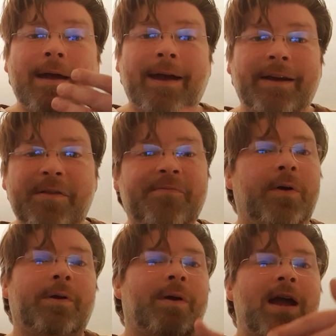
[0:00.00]
kind of a
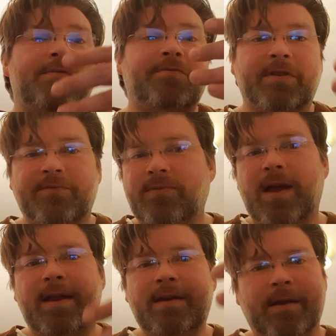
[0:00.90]
photograph of your
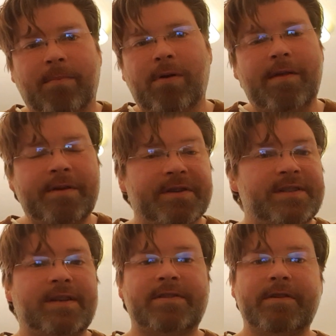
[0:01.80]
friend, your brother, your
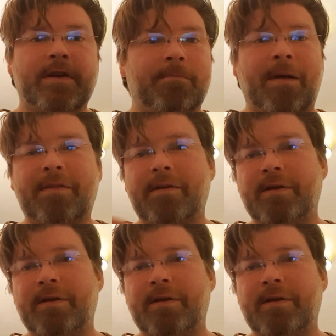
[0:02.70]
sister, your mother,